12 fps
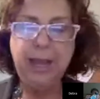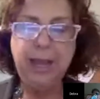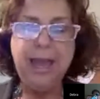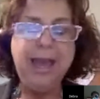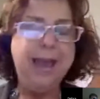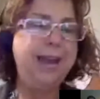
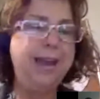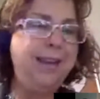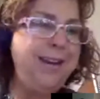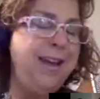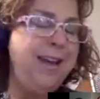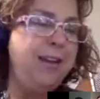and
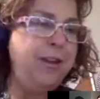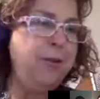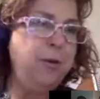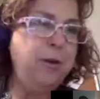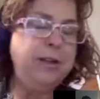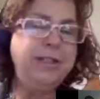there
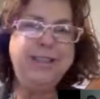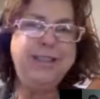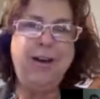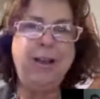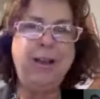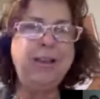was a
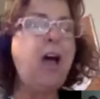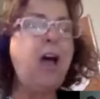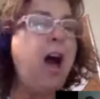lot of